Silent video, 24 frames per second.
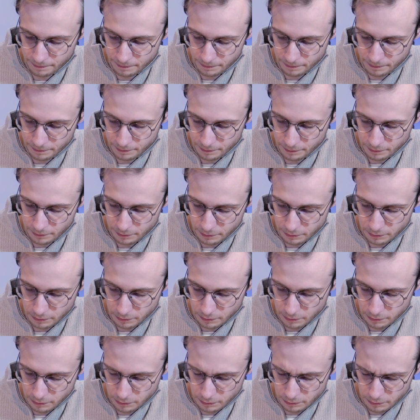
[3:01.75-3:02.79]

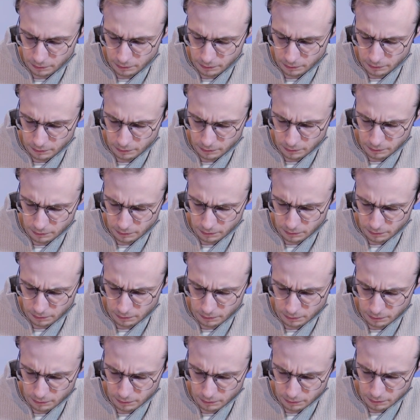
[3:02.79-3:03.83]

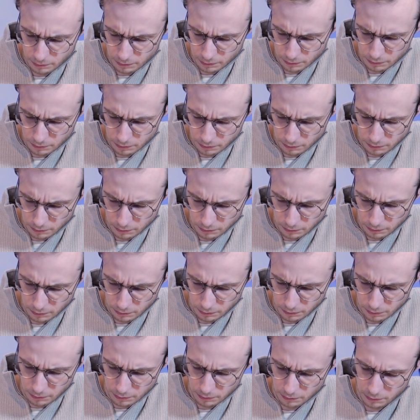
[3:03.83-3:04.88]

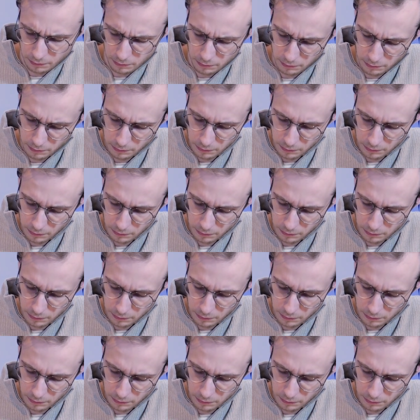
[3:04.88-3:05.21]
Nothing is said.